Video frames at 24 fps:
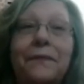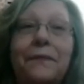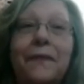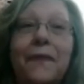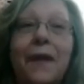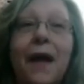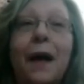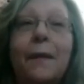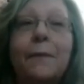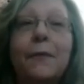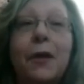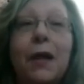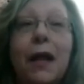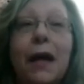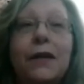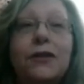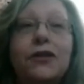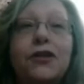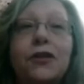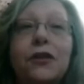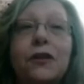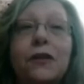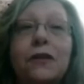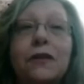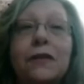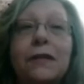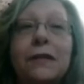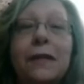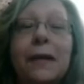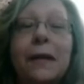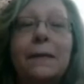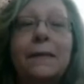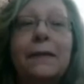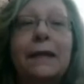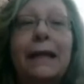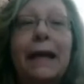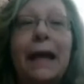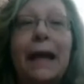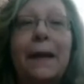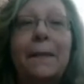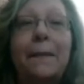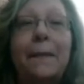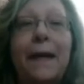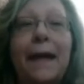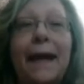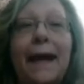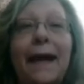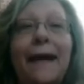I'm glad you learned something today,
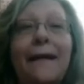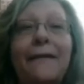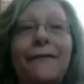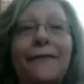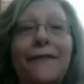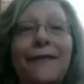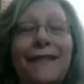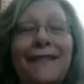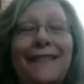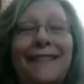Bev.